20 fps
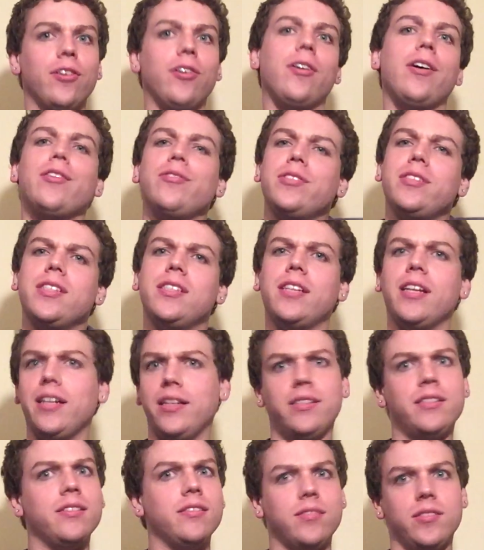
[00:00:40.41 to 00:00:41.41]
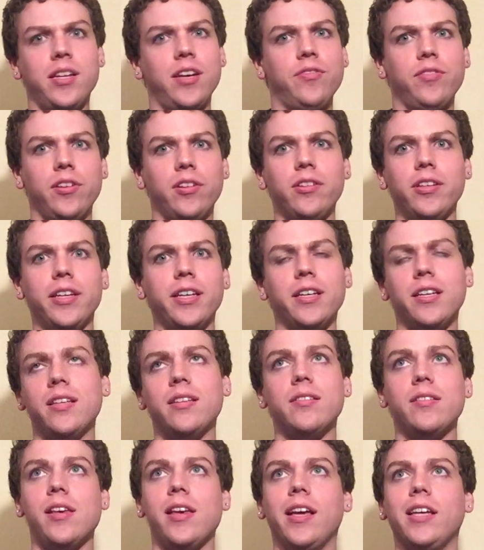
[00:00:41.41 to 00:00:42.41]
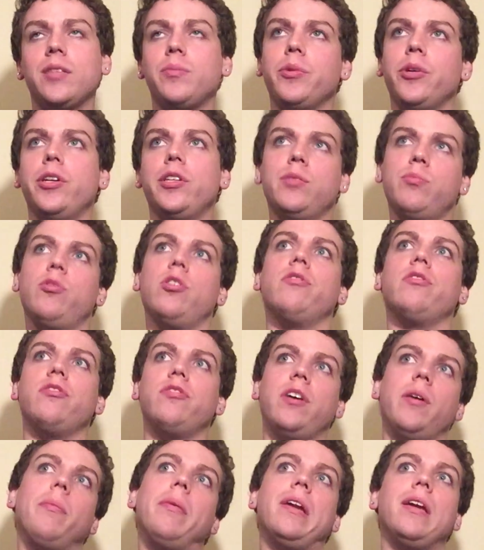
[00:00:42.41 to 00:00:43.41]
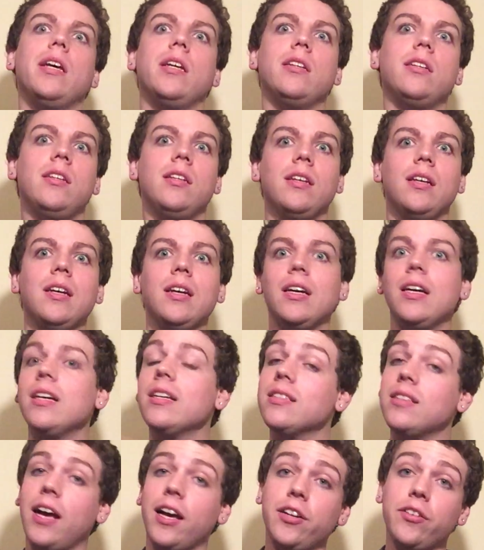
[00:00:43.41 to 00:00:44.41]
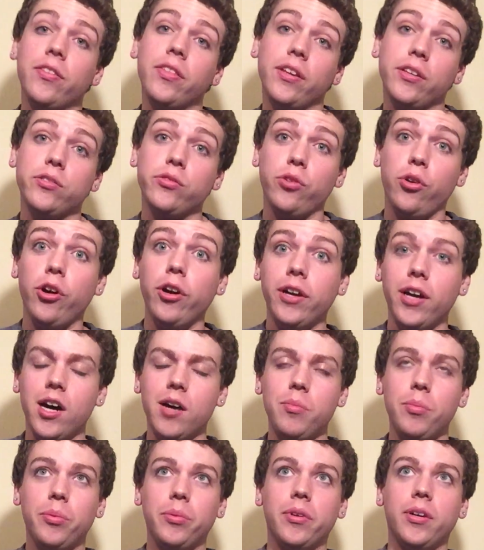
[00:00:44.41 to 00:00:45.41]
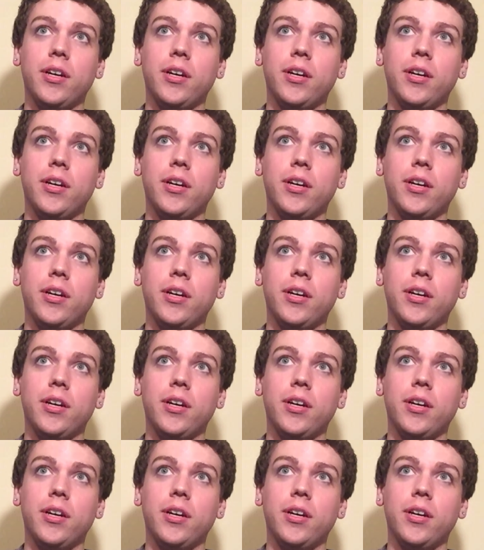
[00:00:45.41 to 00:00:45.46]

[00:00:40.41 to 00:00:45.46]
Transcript: I was just definitely experienced more of a feminine side of things growing up,